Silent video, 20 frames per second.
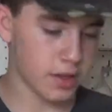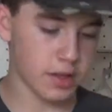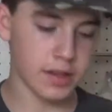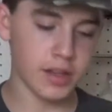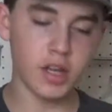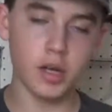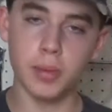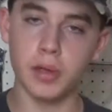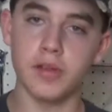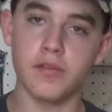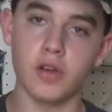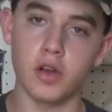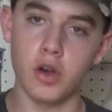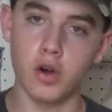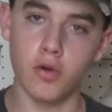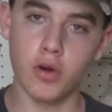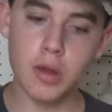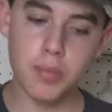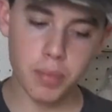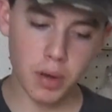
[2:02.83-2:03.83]
a little bit of a
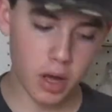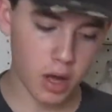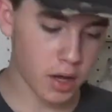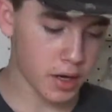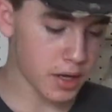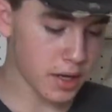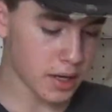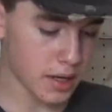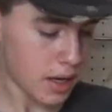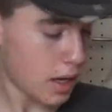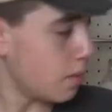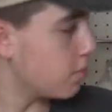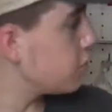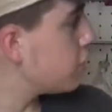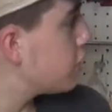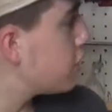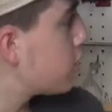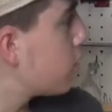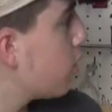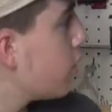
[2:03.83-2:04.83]
grip on it. I'm
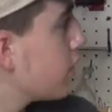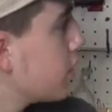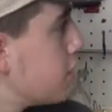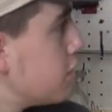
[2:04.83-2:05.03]
just going